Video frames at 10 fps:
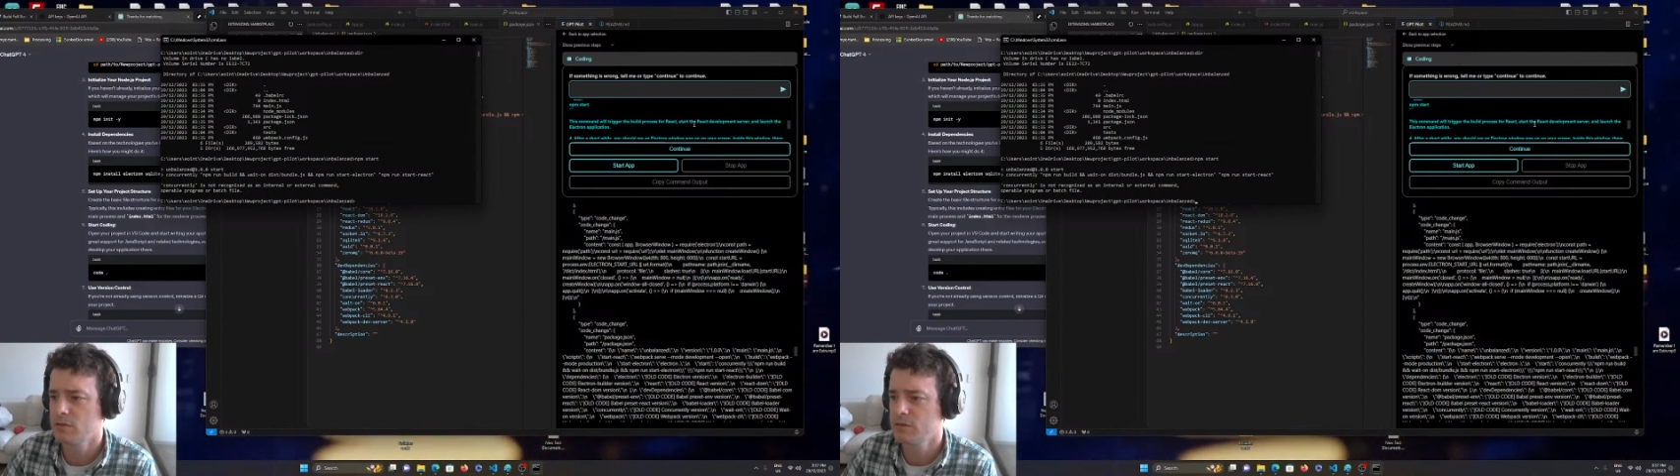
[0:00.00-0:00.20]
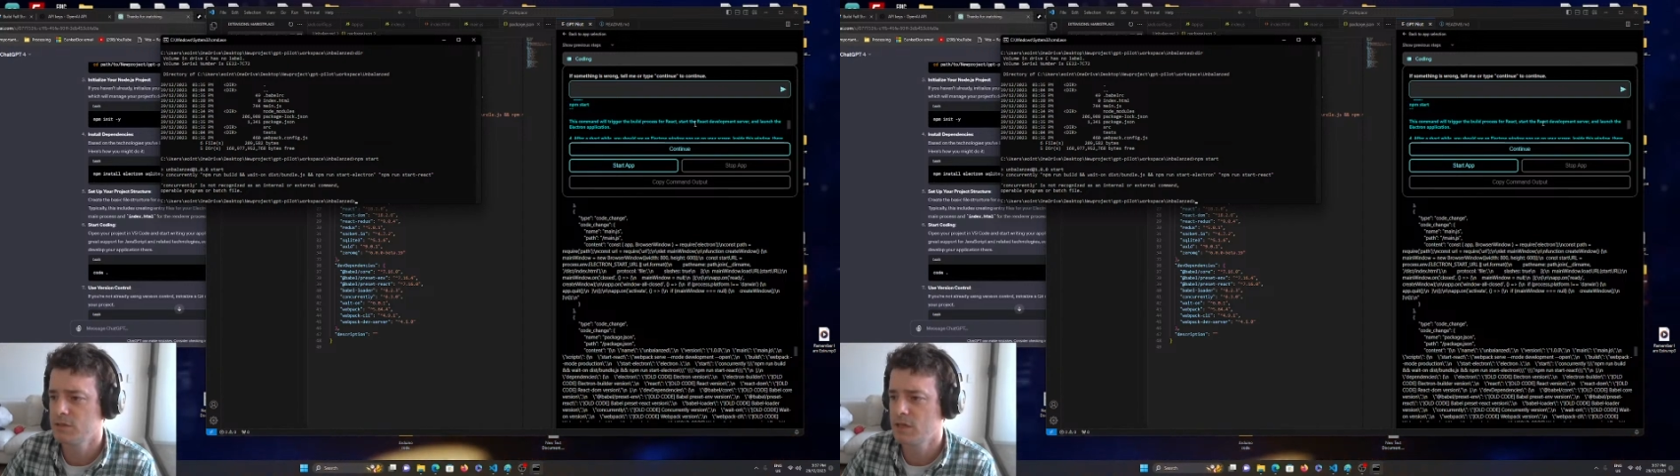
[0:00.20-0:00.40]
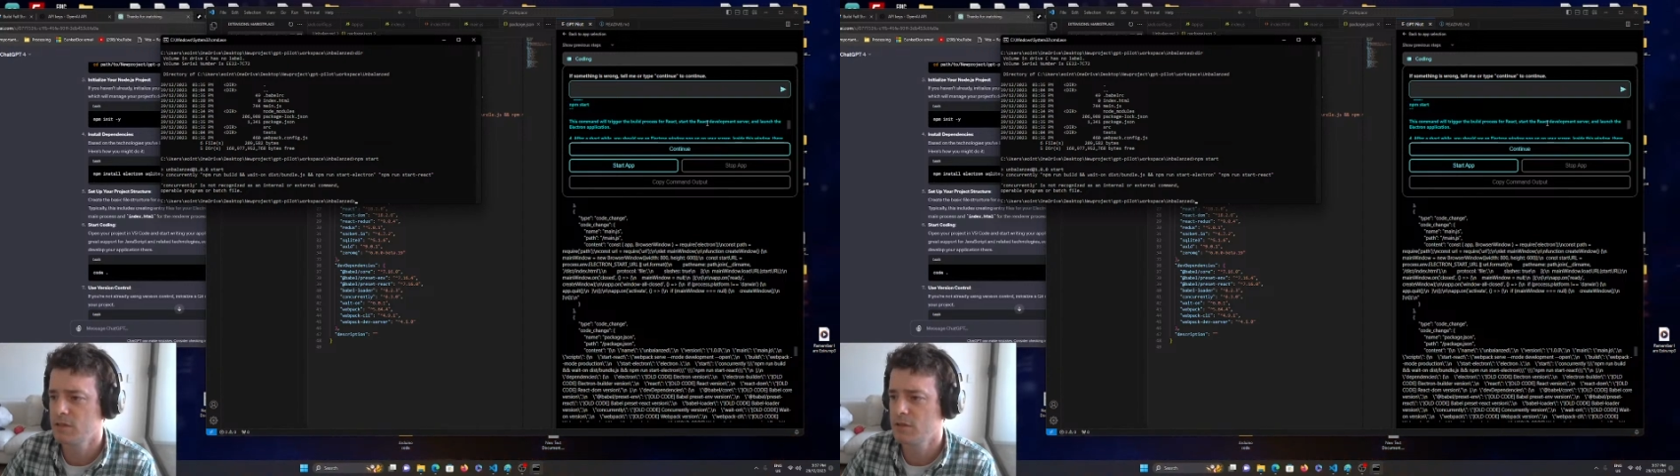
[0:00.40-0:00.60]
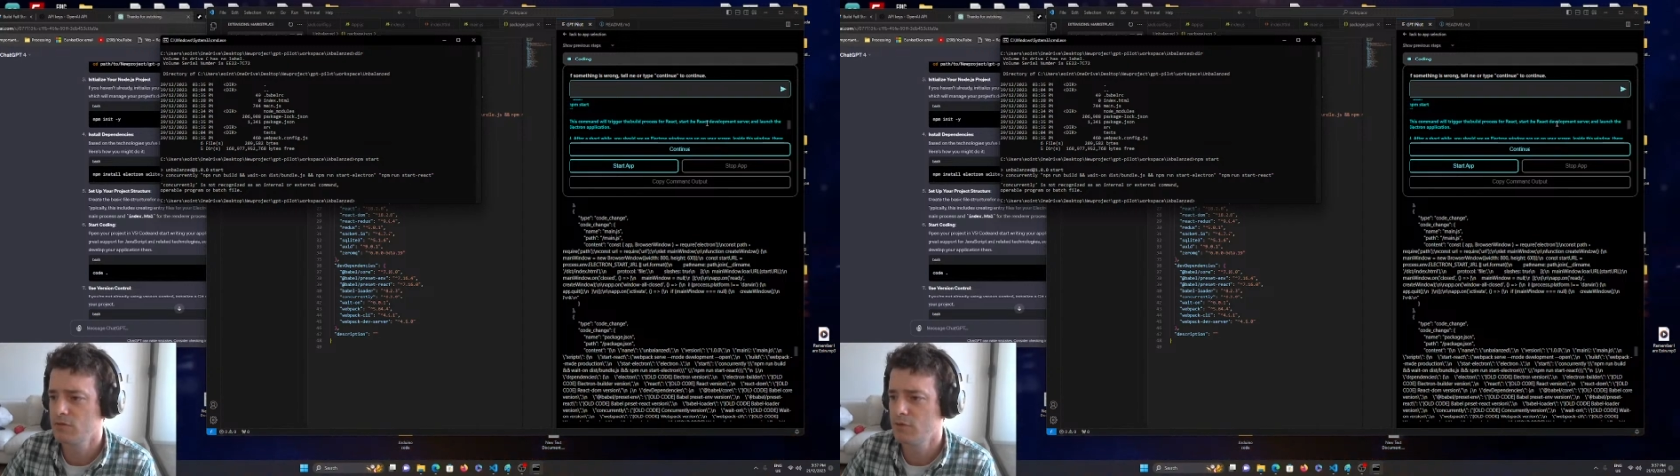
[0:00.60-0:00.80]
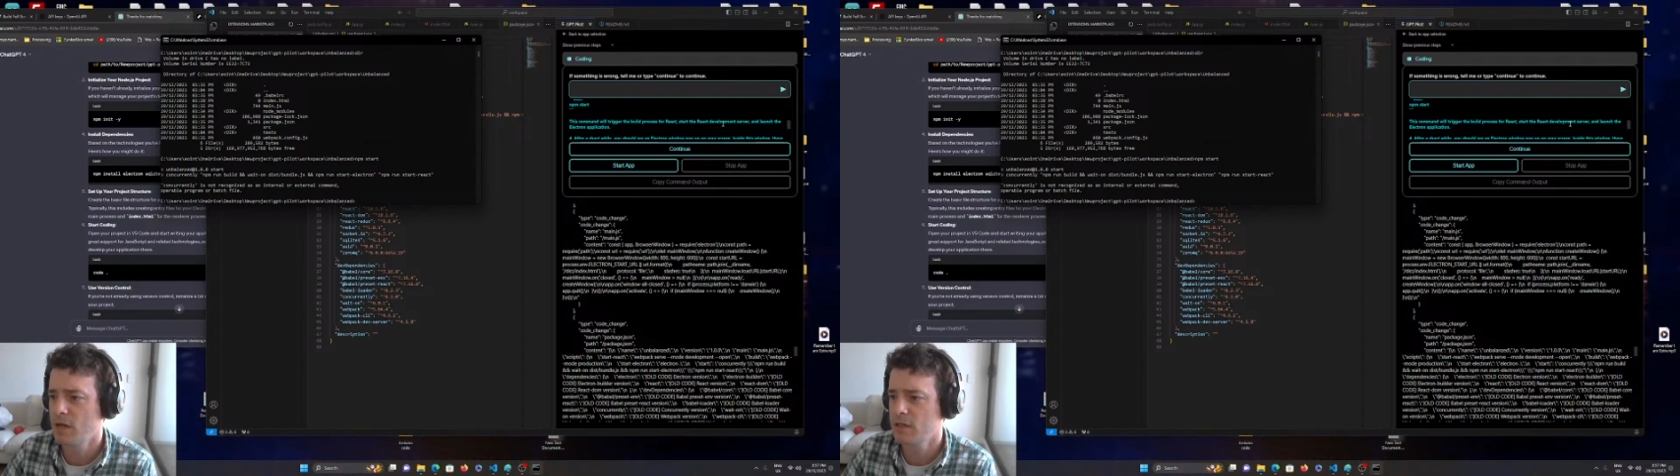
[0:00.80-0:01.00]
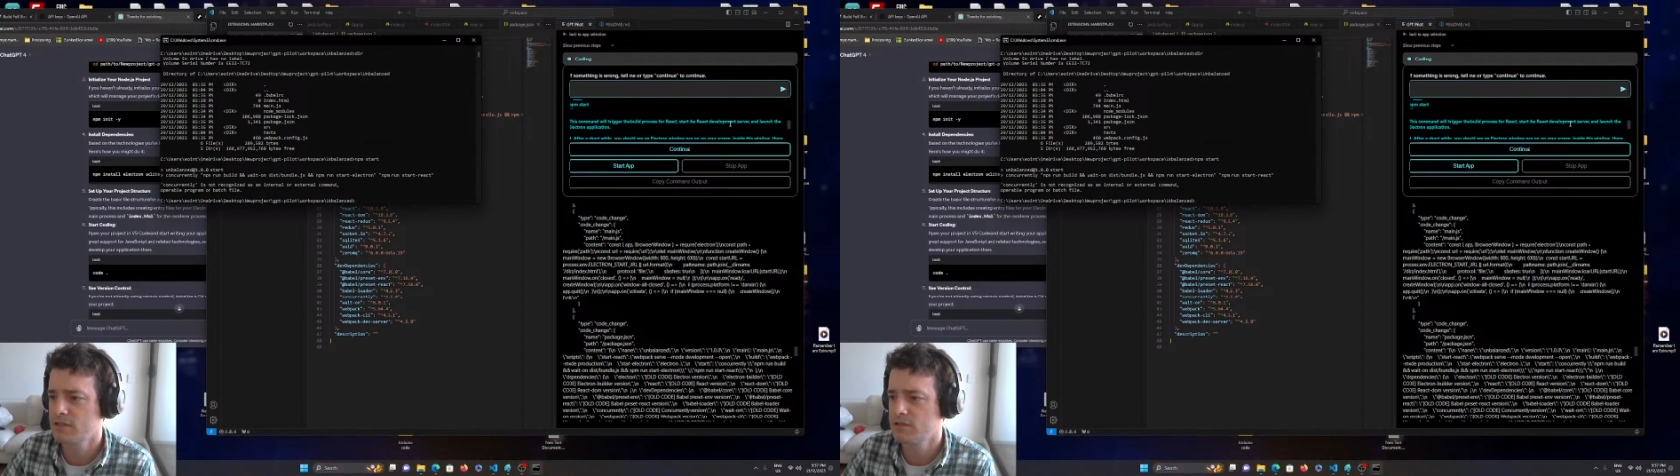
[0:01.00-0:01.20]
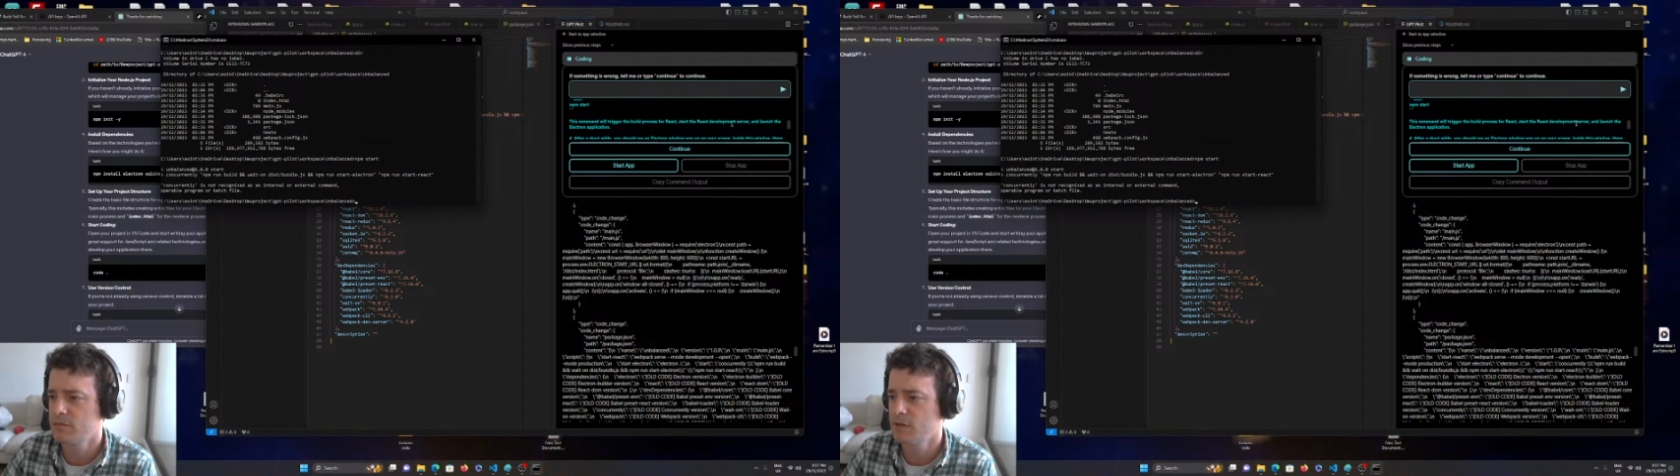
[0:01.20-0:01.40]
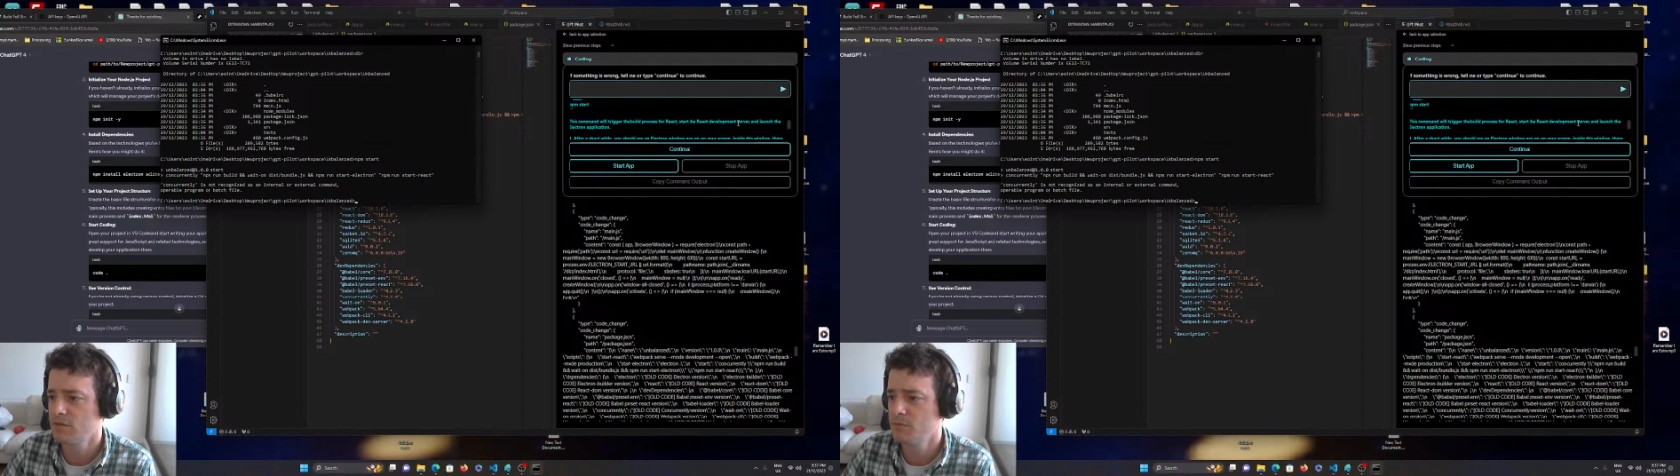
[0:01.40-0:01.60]
start the React
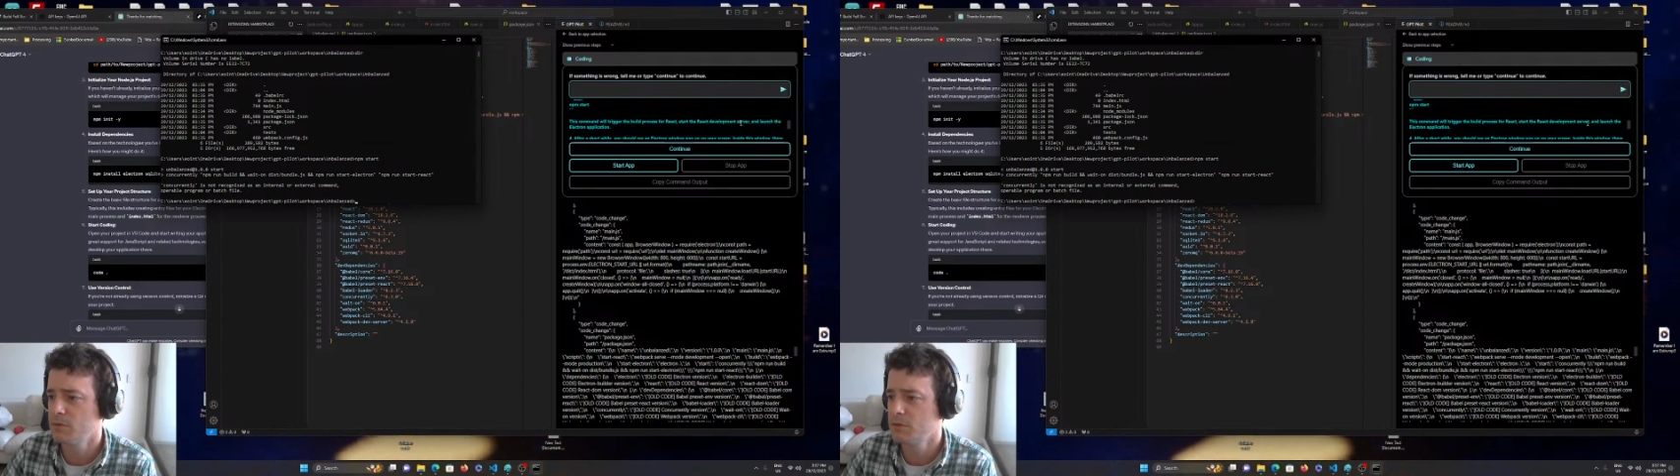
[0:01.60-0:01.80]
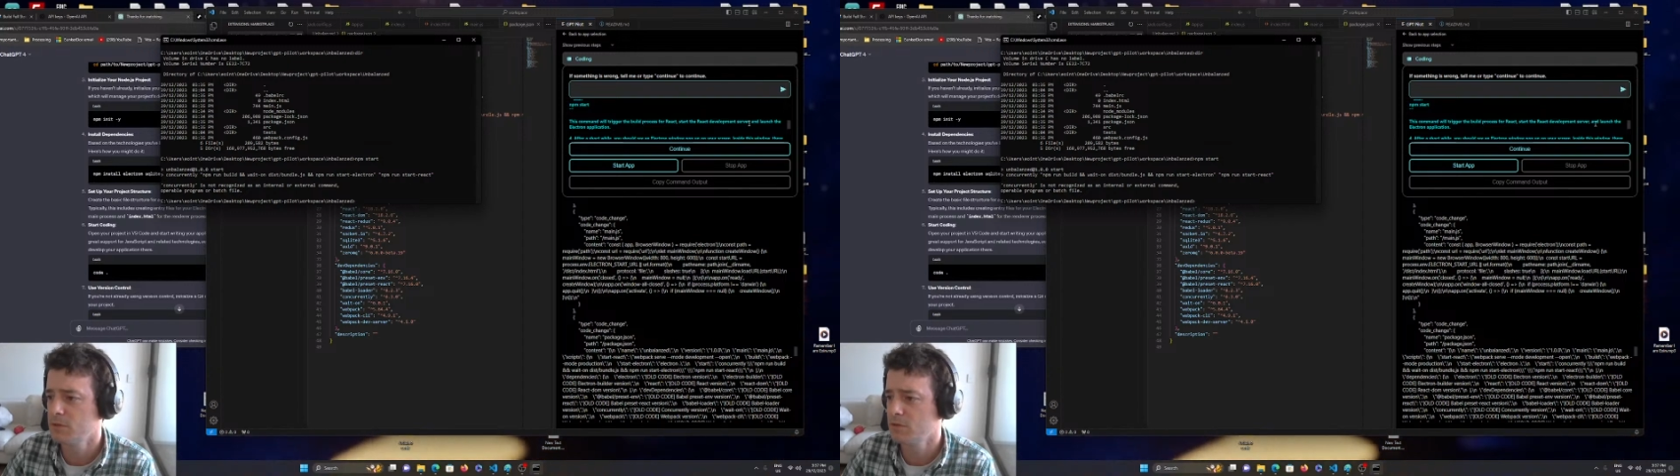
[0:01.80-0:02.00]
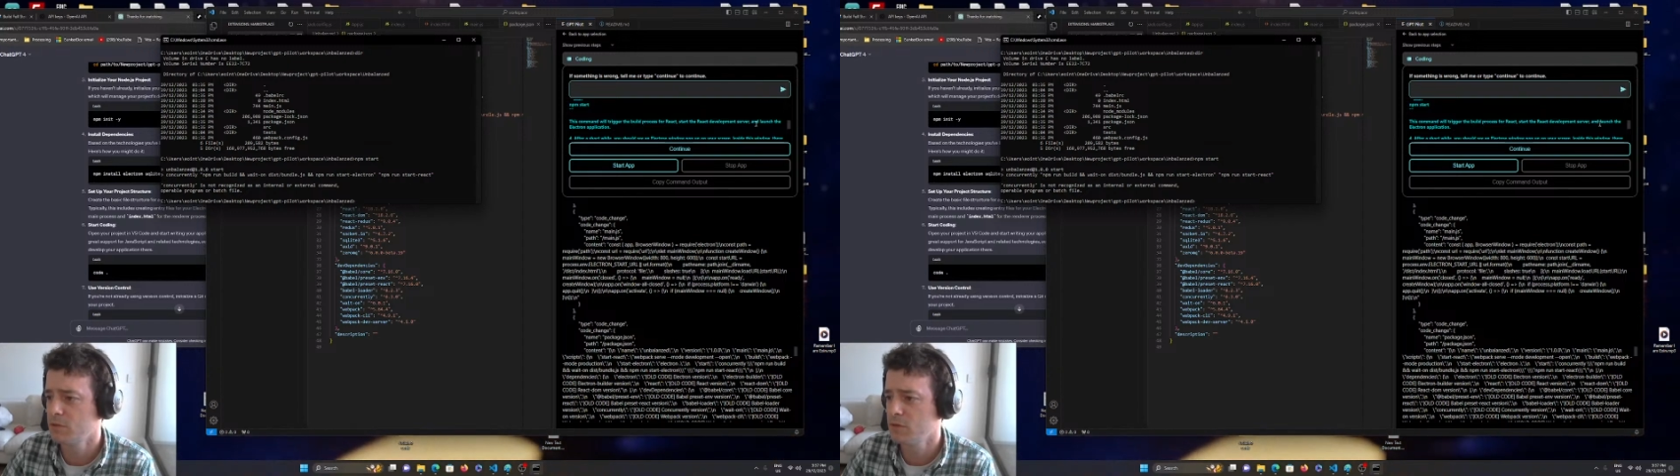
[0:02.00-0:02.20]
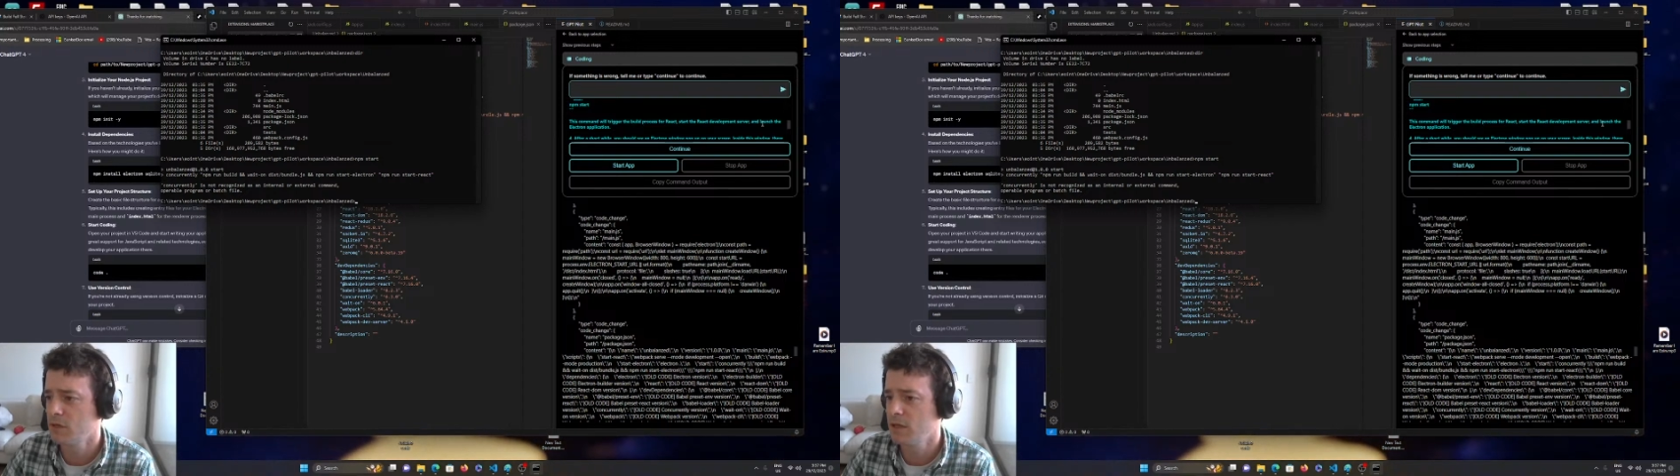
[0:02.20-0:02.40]
development server,